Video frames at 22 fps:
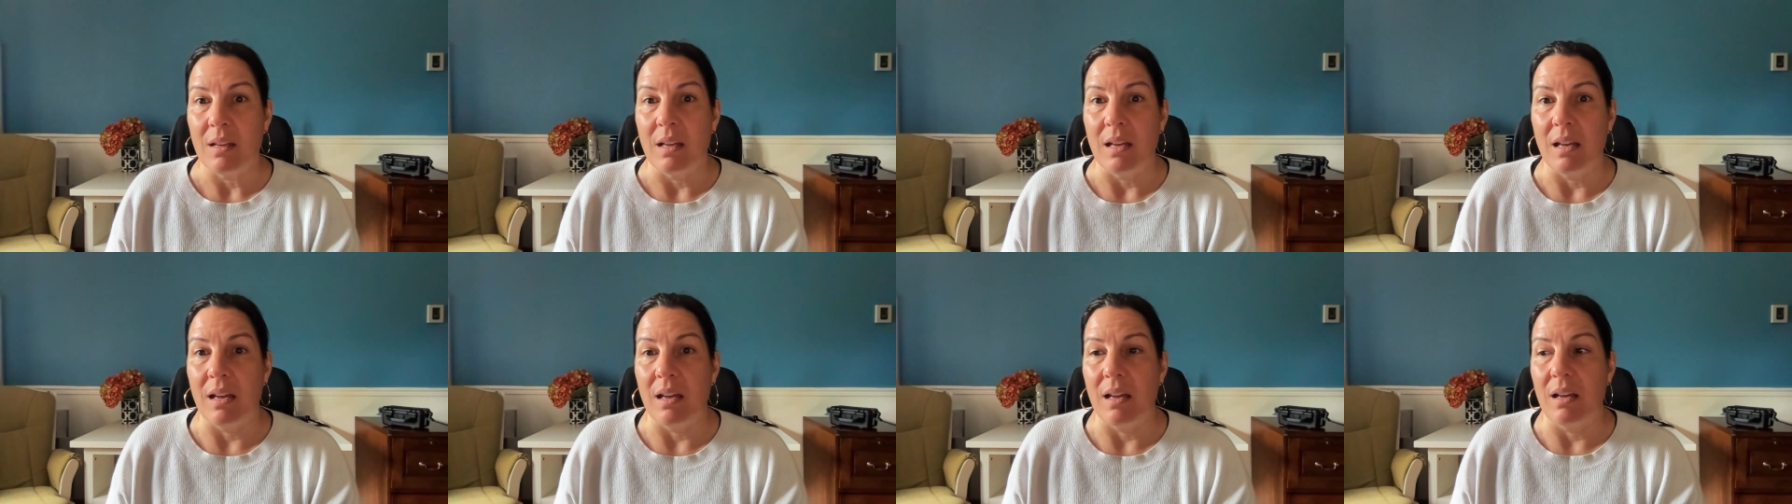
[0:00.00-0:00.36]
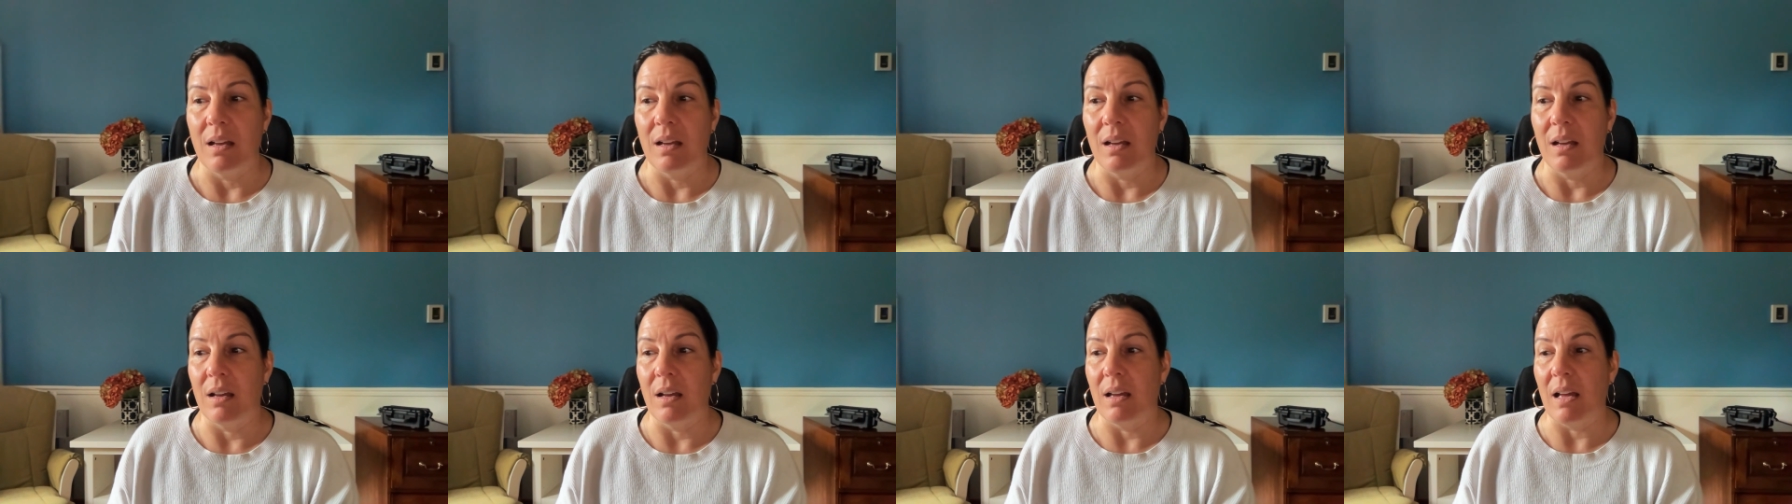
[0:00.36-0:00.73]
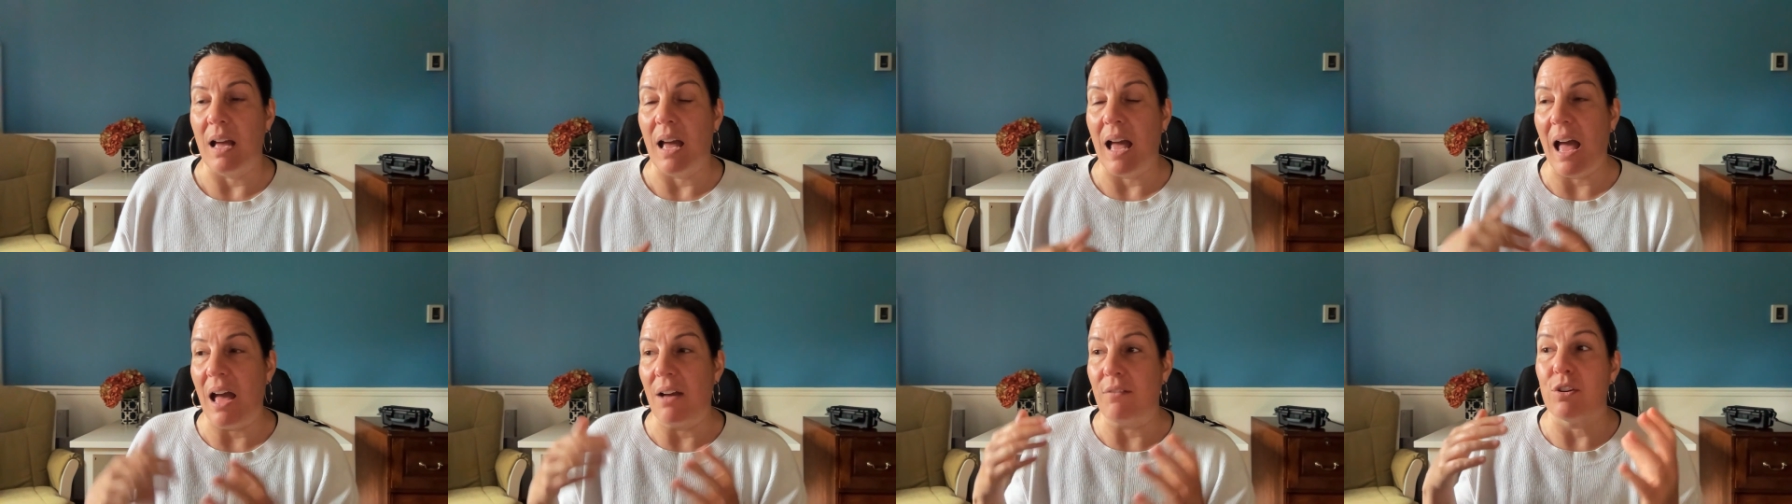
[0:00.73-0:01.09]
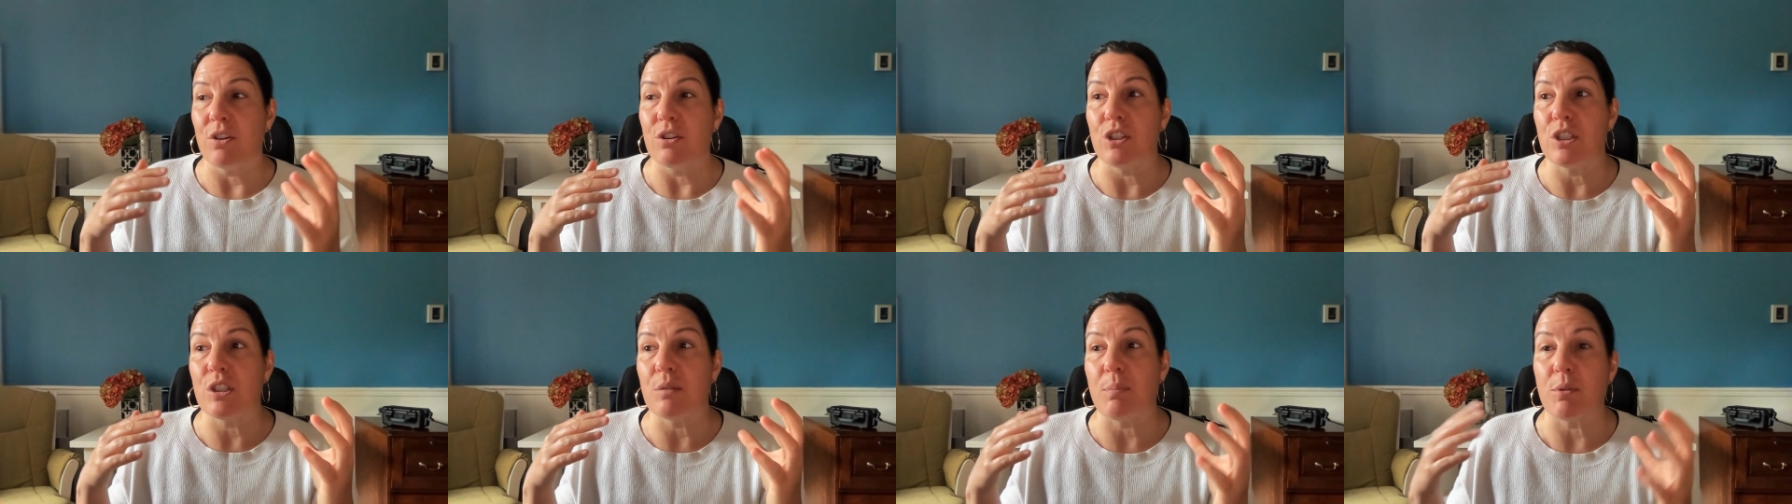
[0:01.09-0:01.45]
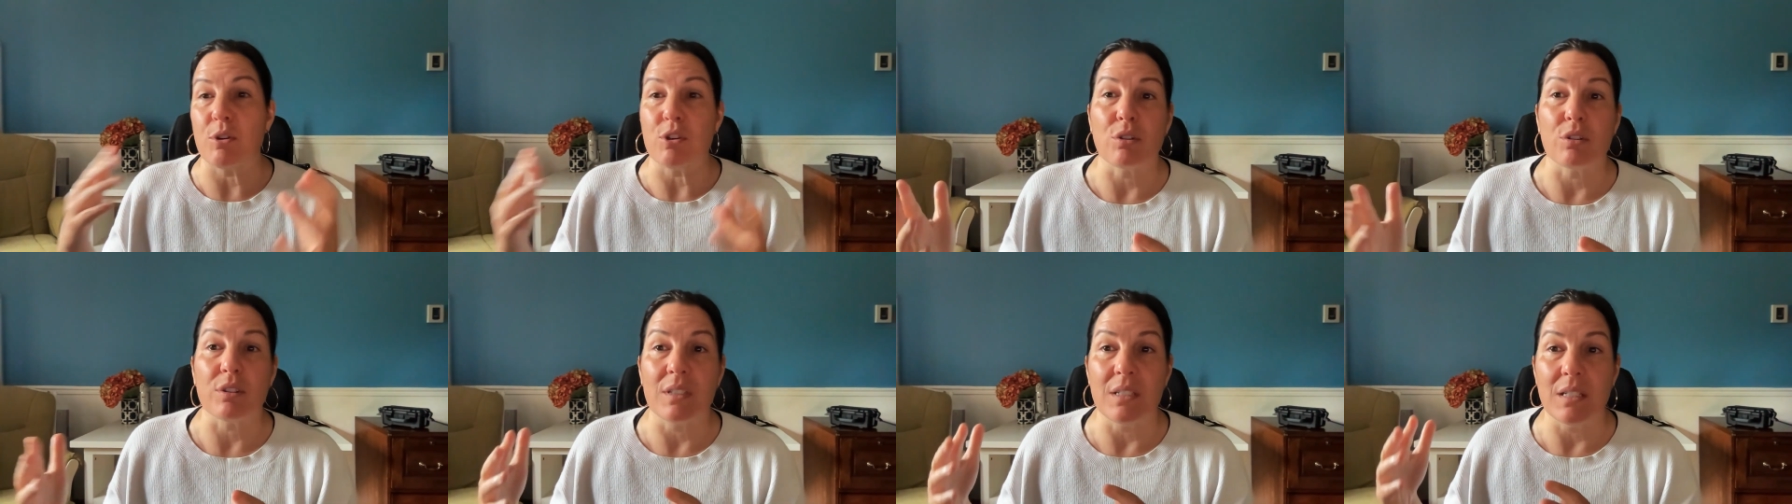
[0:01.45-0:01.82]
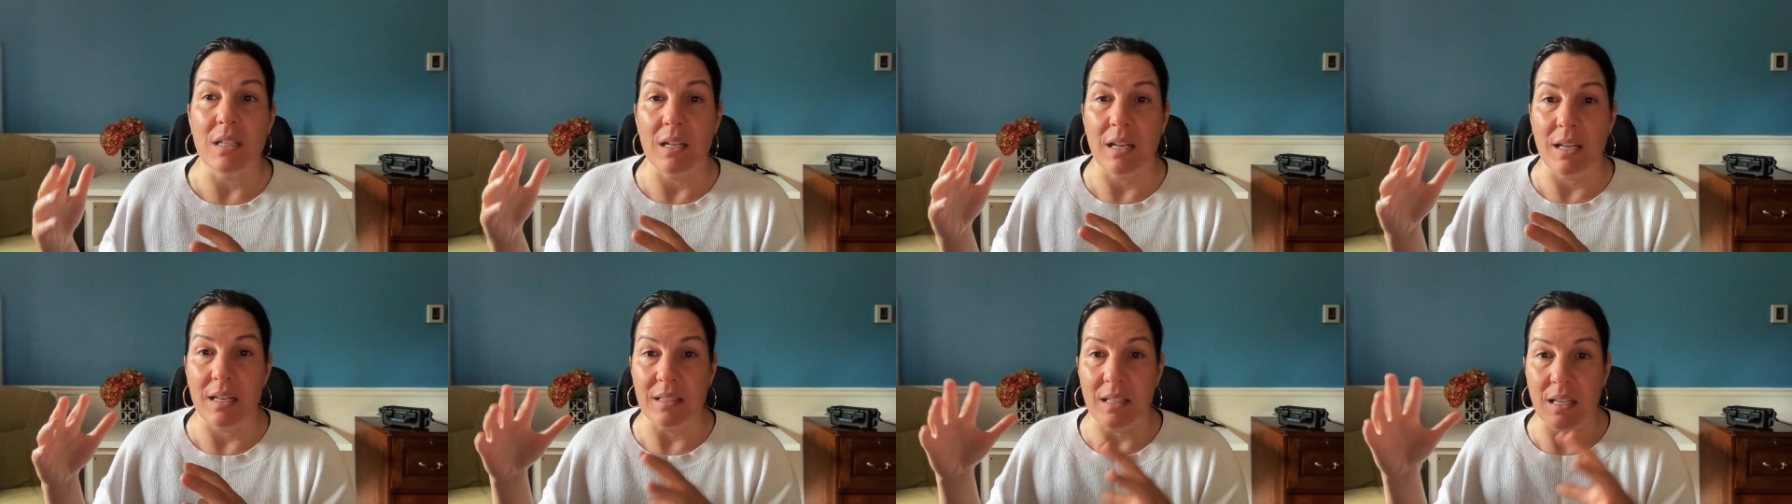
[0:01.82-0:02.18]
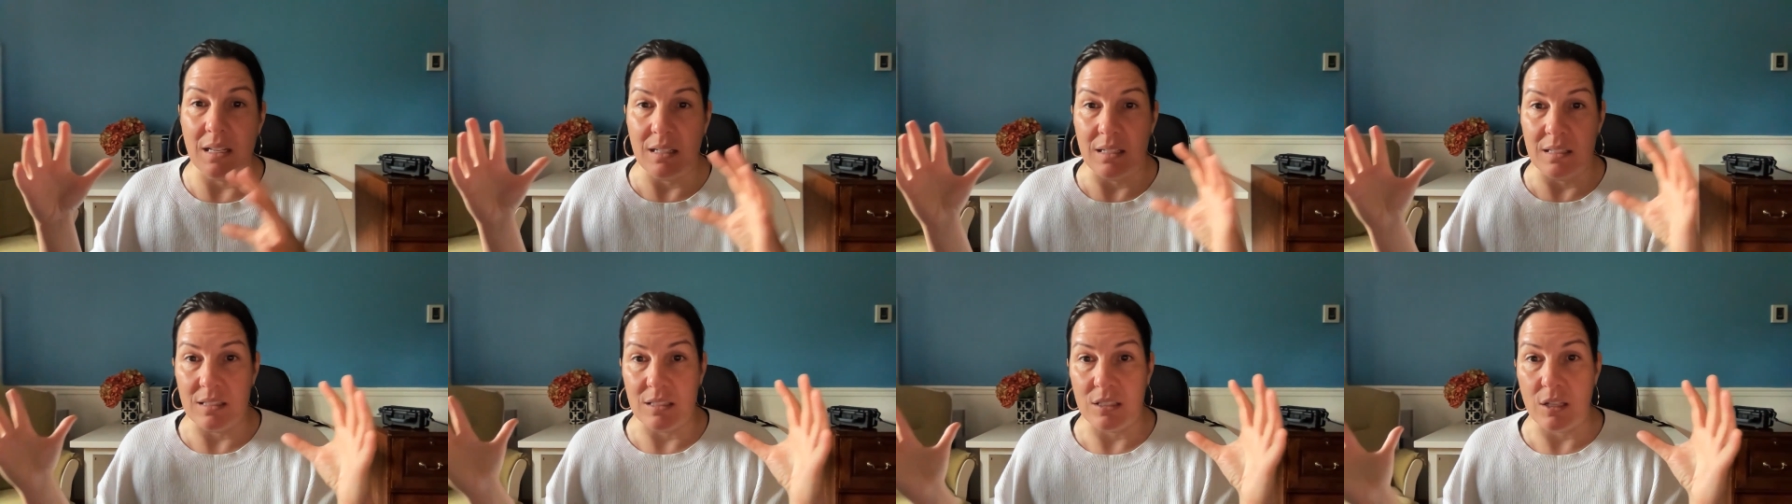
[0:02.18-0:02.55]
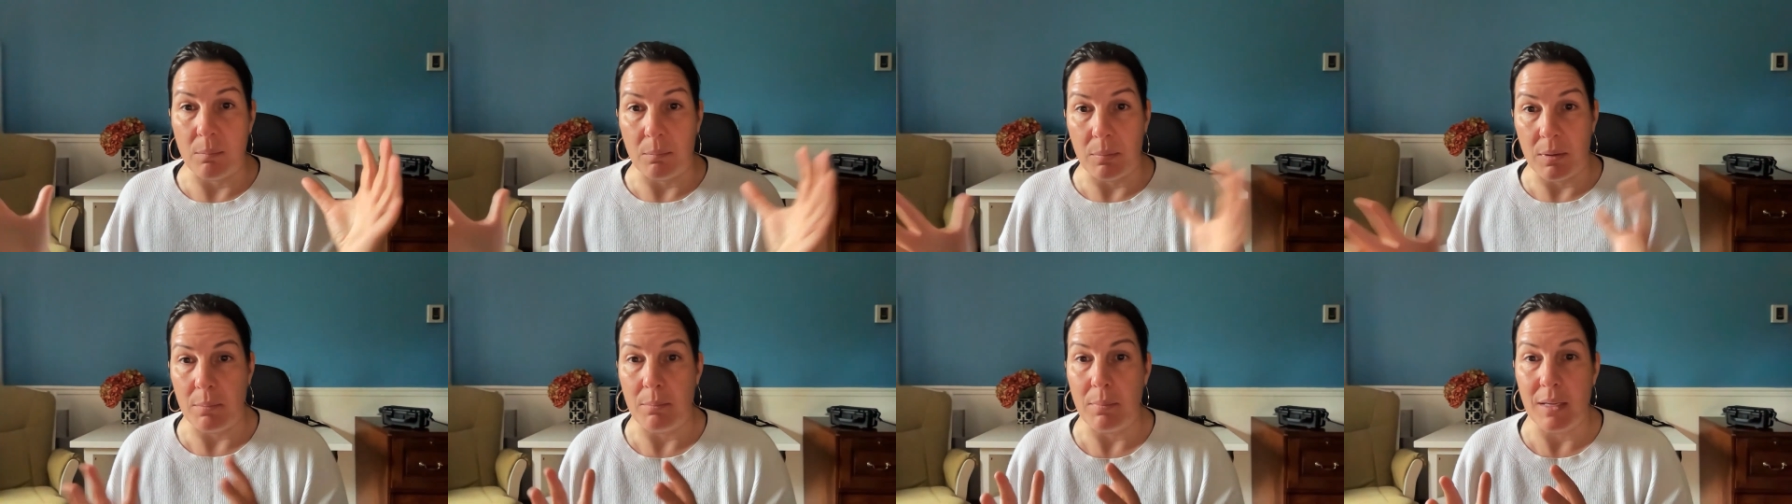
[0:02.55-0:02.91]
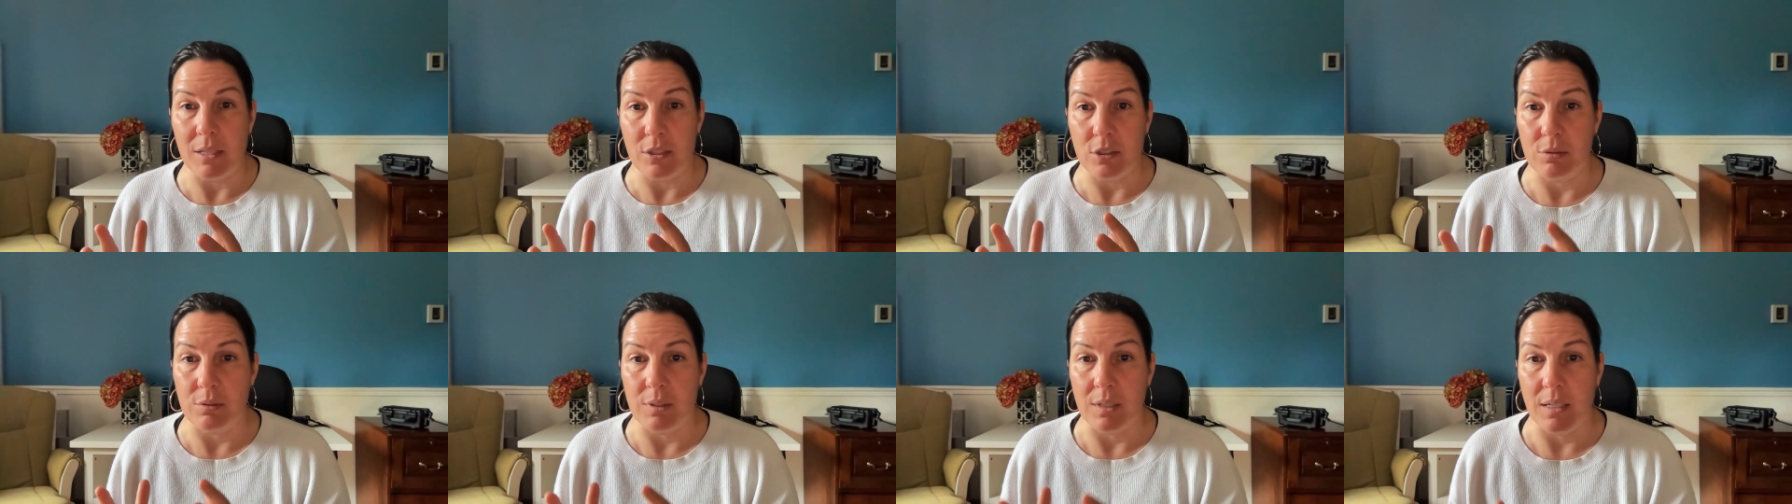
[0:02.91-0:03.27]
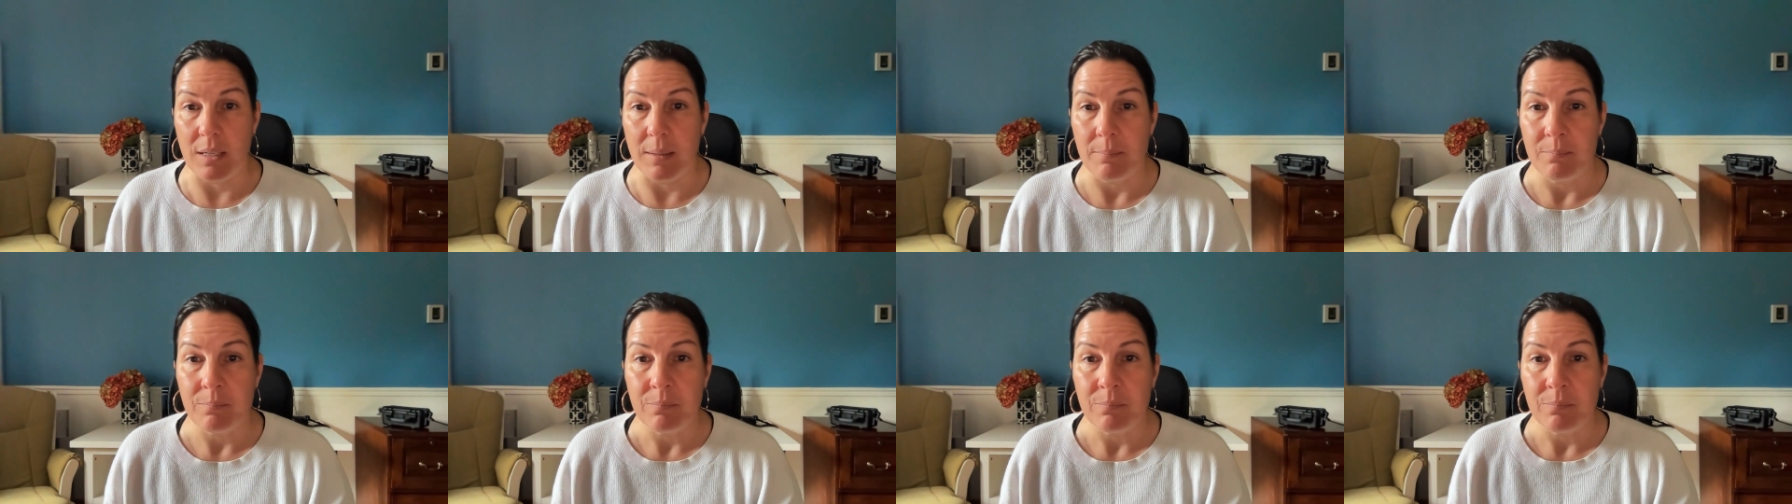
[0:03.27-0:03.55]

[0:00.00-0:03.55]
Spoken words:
have a specialty like that is complementary.